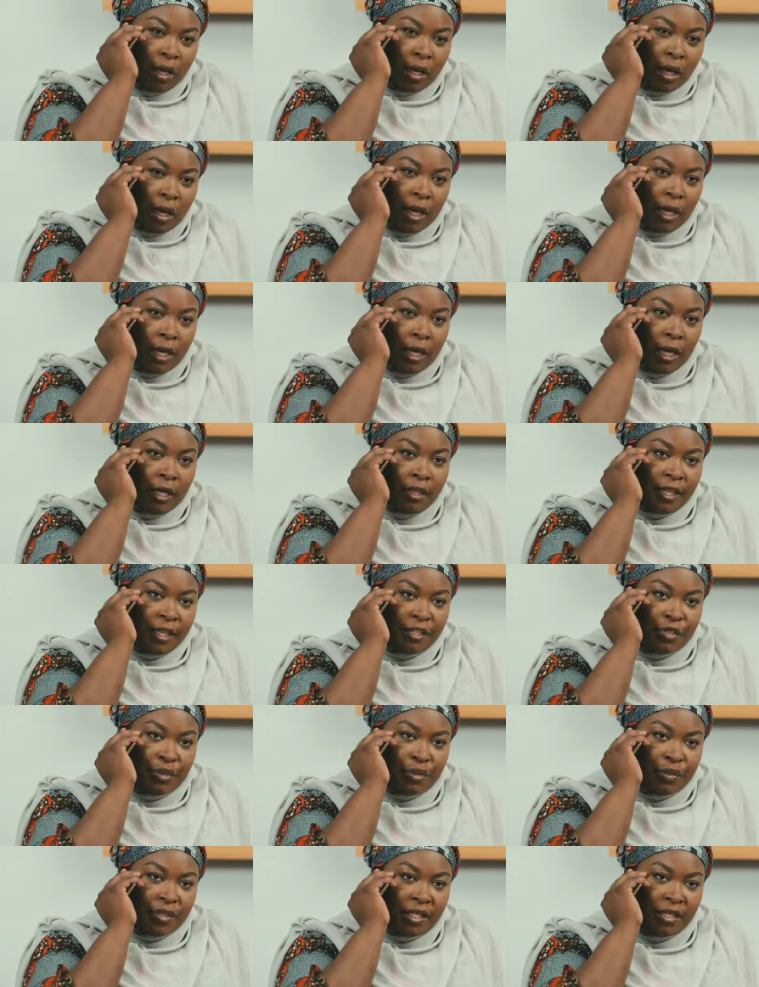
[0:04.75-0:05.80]
I hear that
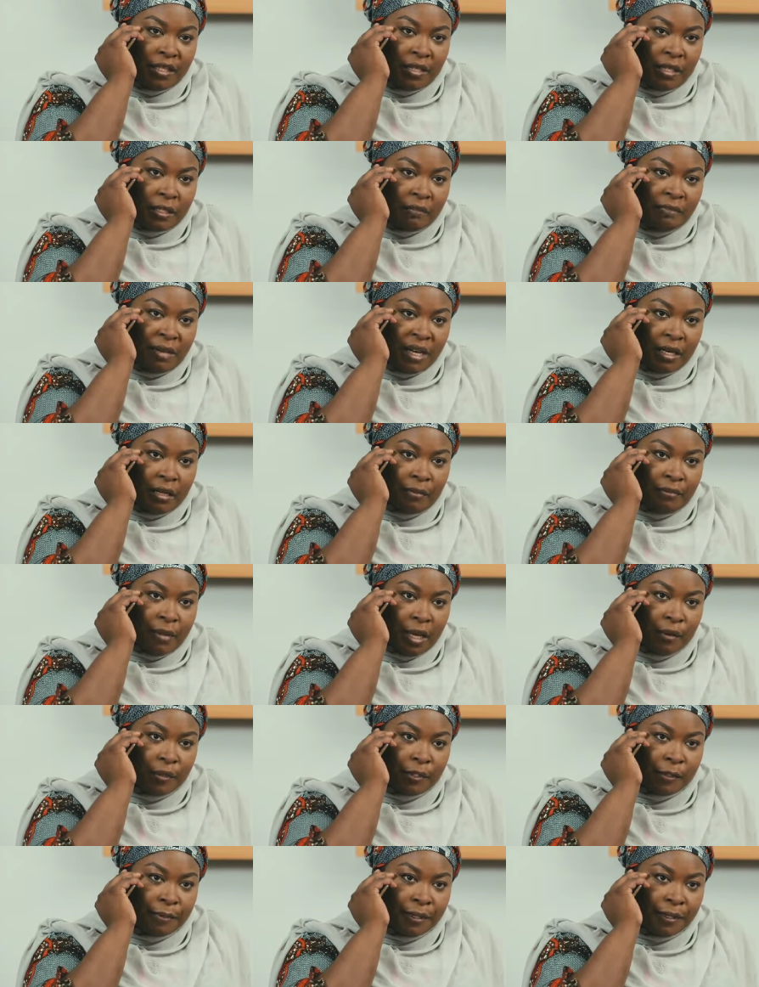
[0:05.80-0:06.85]
your niece is marrying my
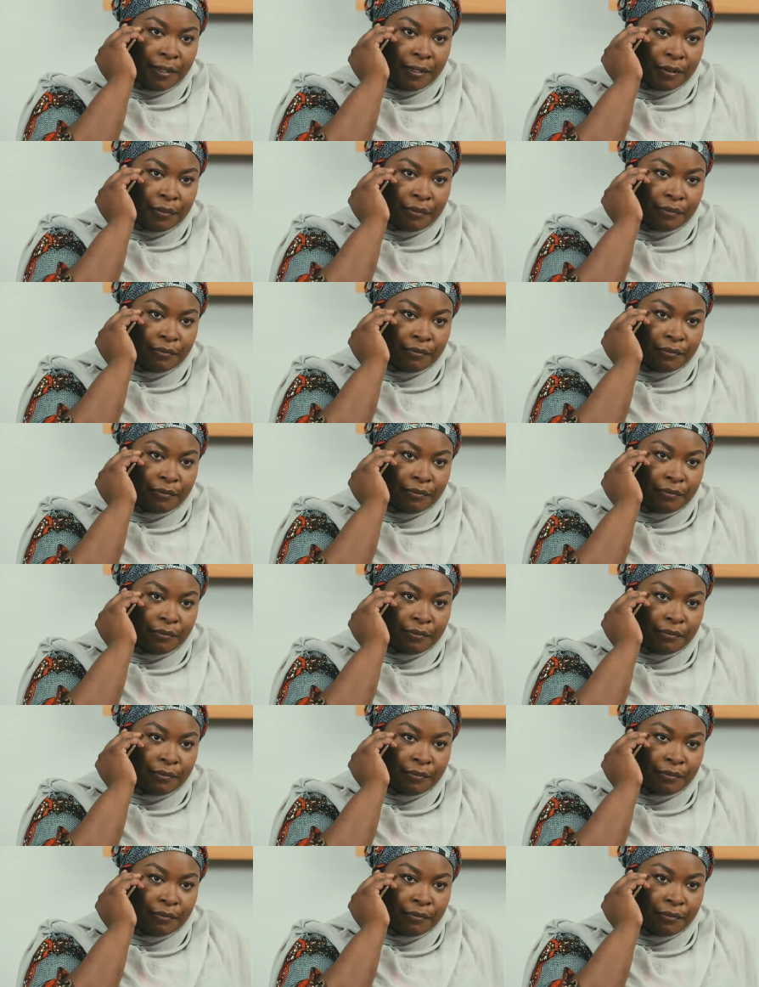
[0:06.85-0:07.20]
husband.